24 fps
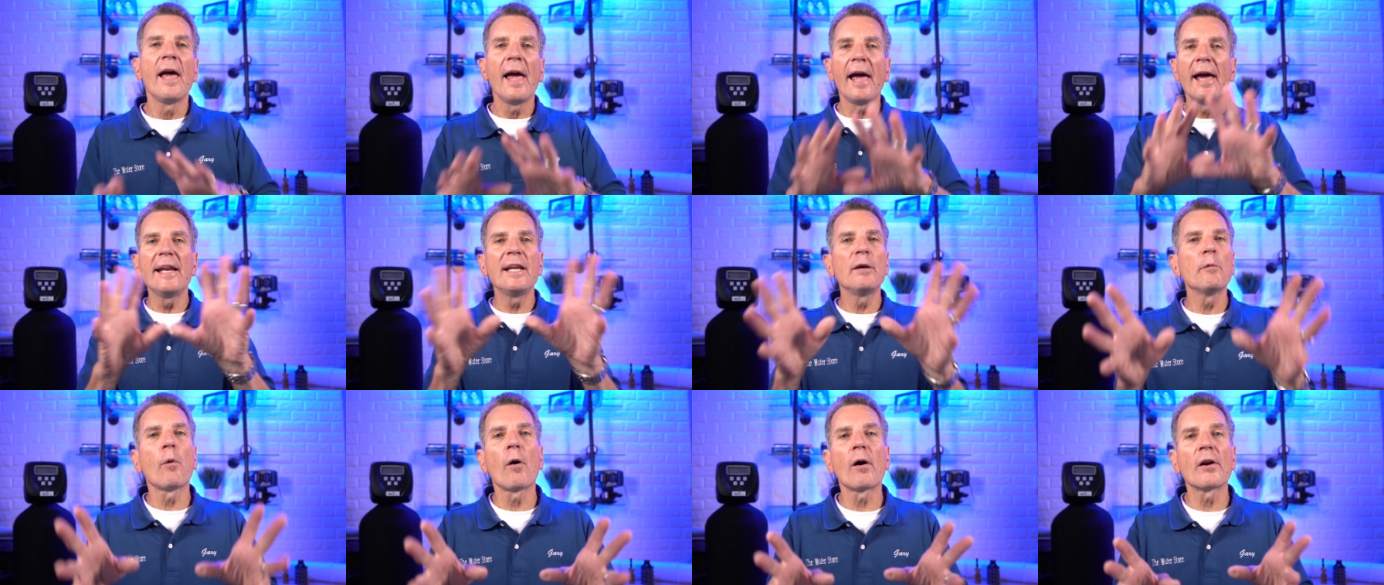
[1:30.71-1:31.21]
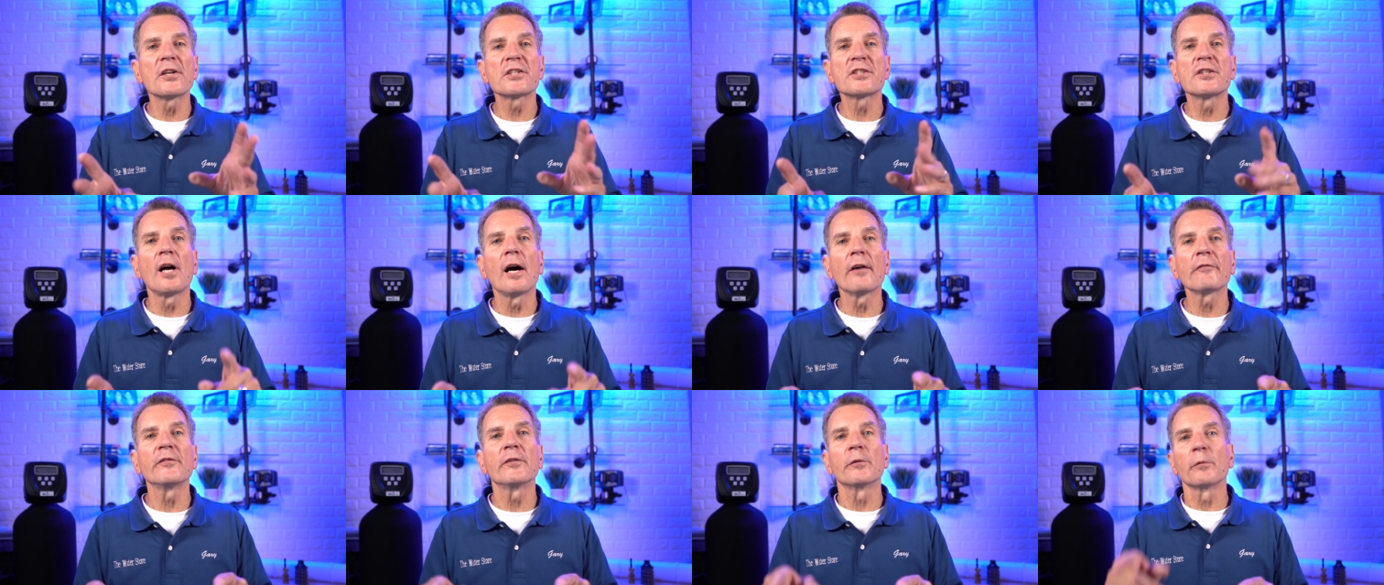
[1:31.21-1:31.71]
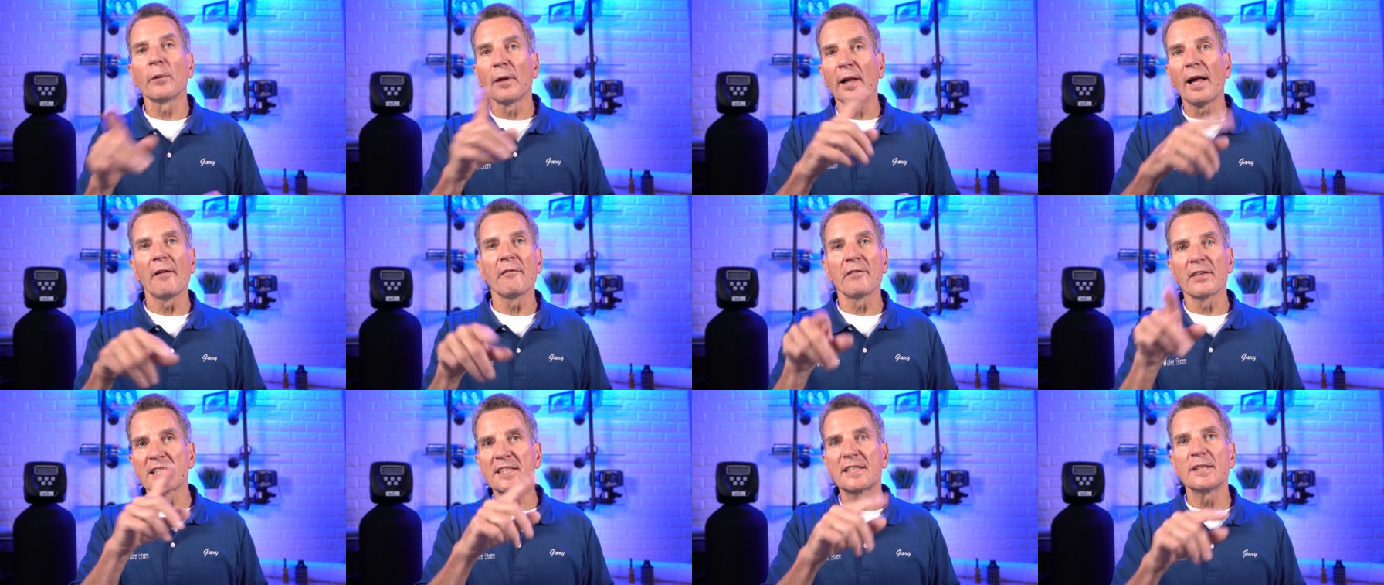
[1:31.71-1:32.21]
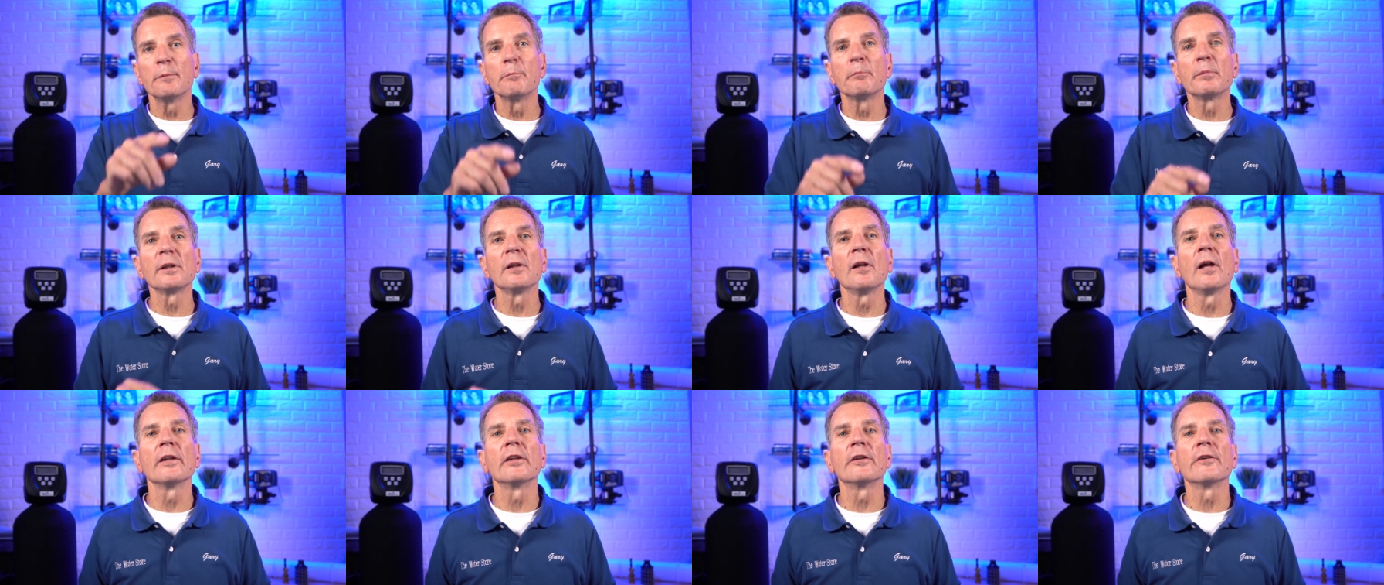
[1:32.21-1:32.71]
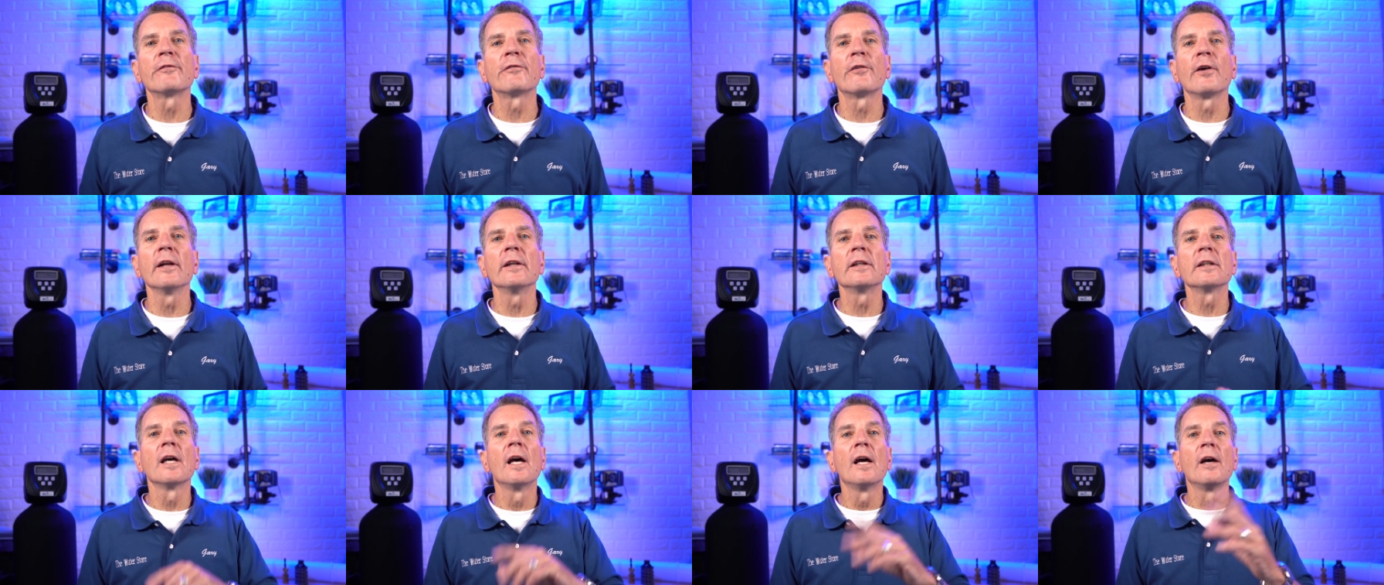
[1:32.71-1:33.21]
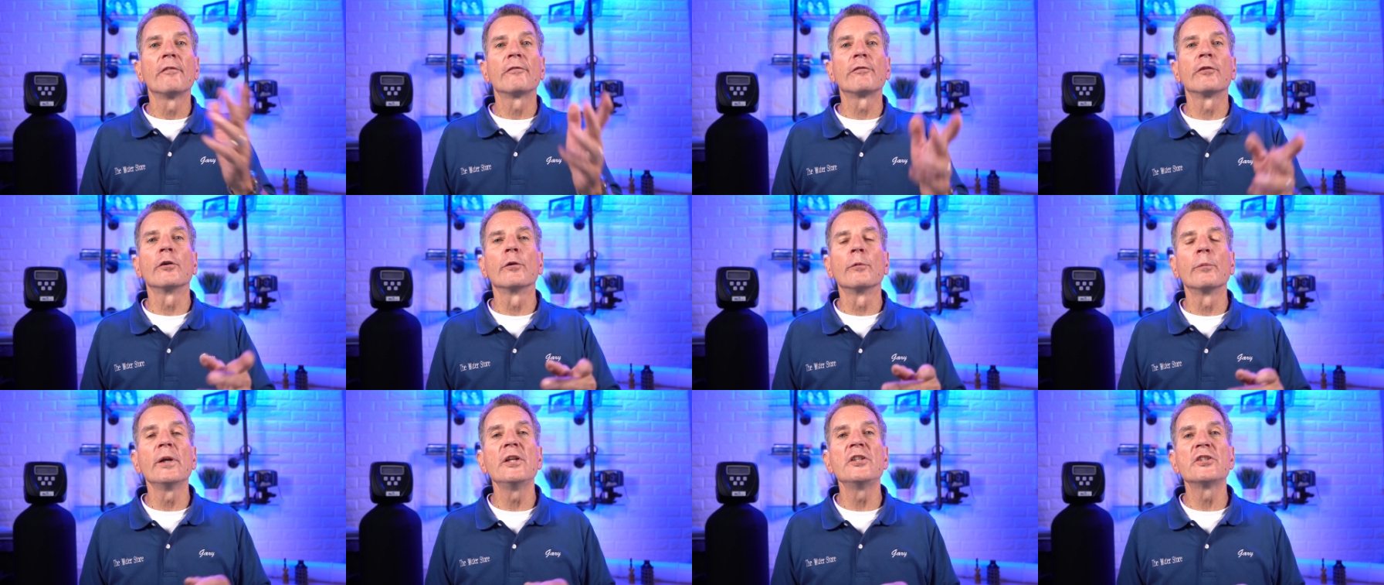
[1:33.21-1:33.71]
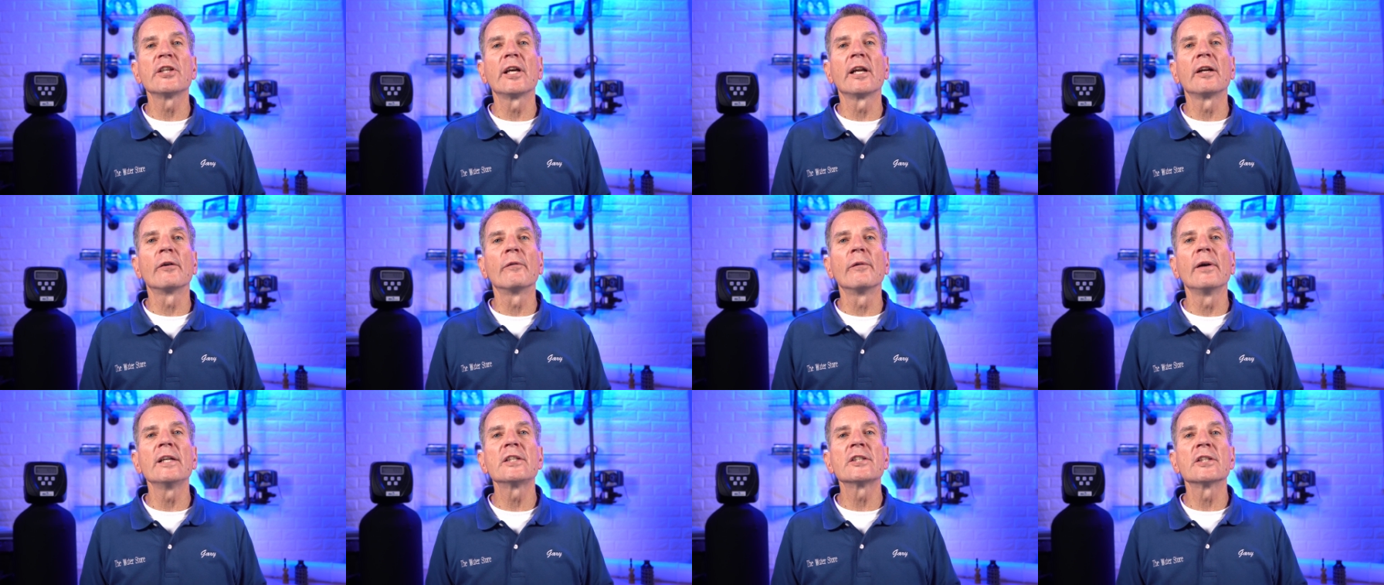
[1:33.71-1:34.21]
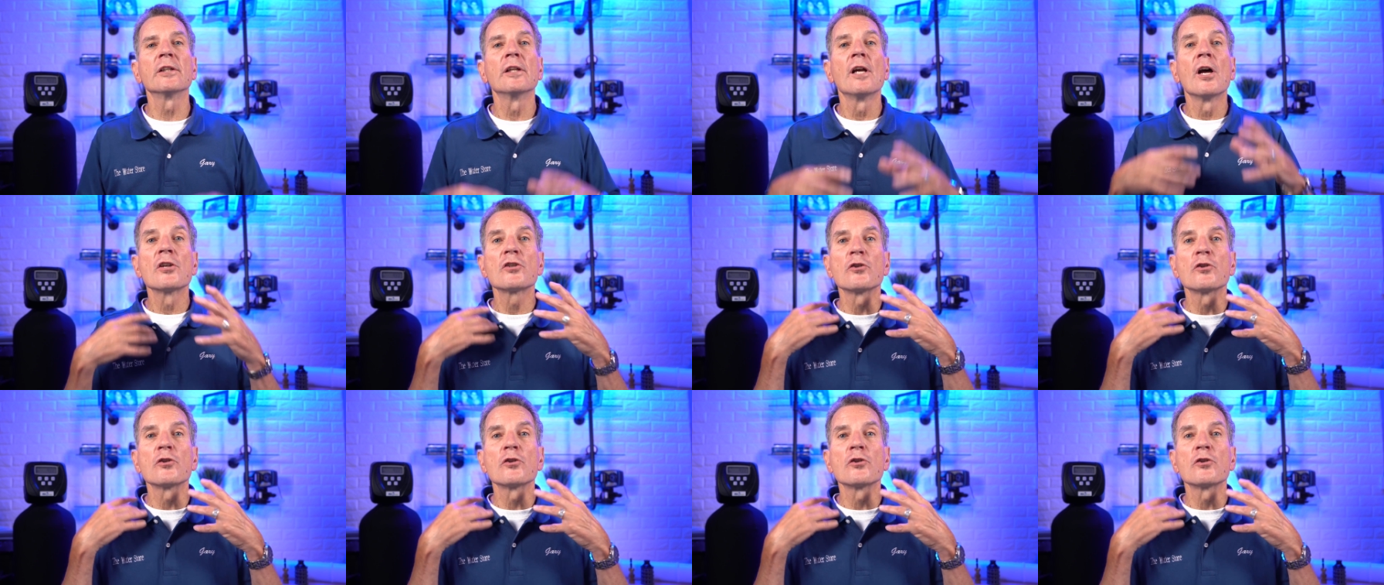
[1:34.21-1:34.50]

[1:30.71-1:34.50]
Any water softener will have a symbol on the front for regeneration,